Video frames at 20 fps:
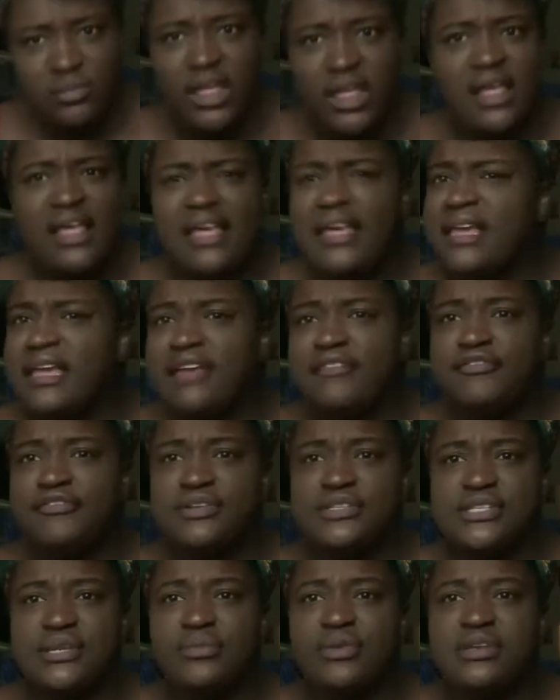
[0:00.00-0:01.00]
like if for
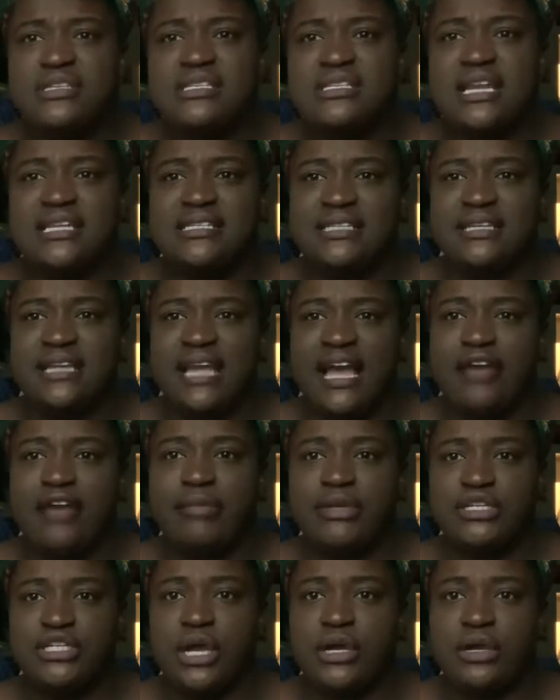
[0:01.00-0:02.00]
some reason I didn't have my
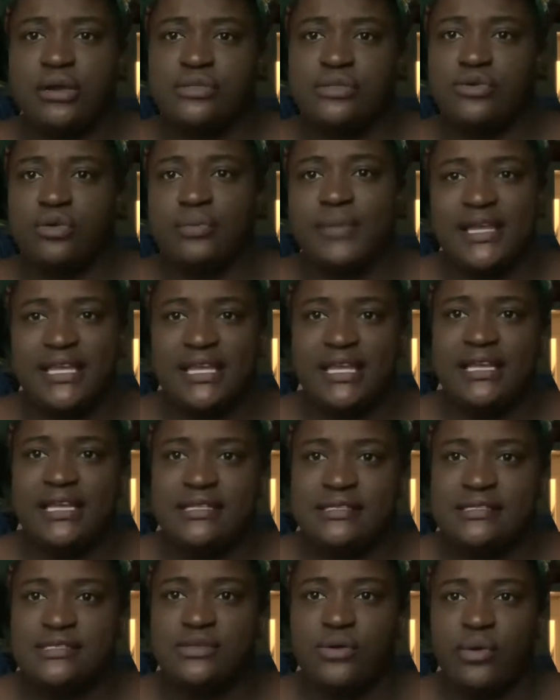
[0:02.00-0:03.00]
Chacos or my
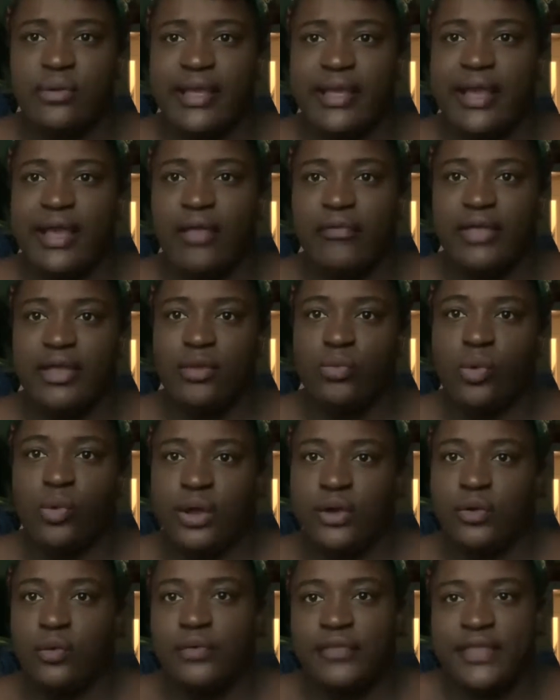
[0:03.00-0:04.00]
Keens, or like I only had
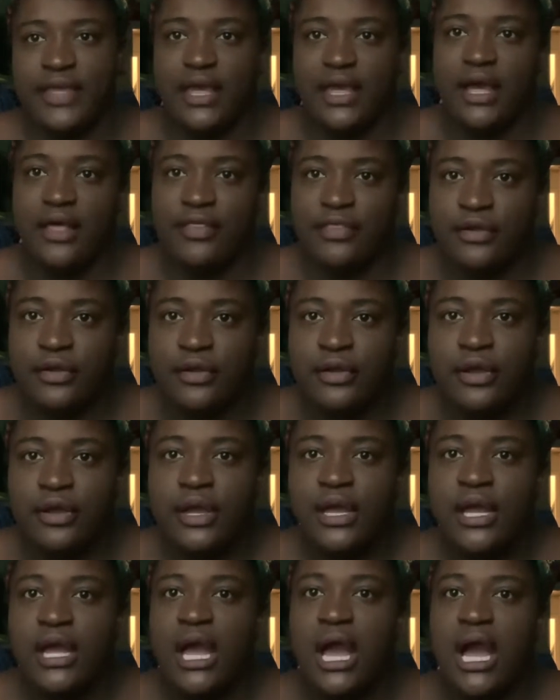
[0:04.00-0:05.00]
one or the other,
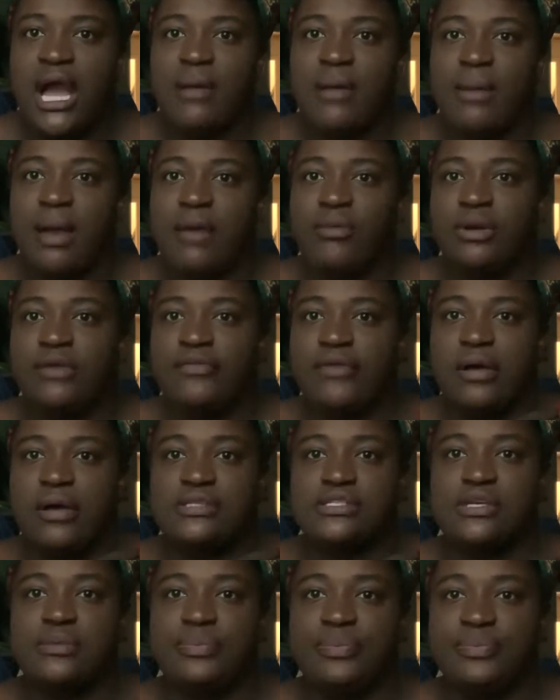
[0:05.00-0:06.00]
I would have
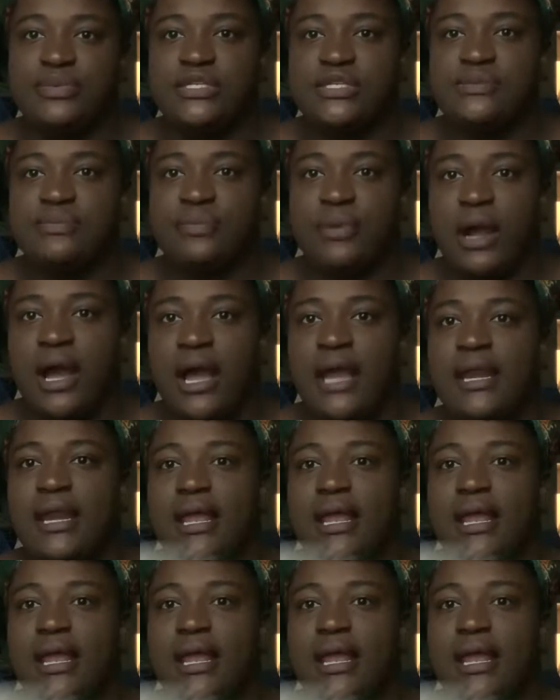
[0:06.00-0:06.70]
also just brought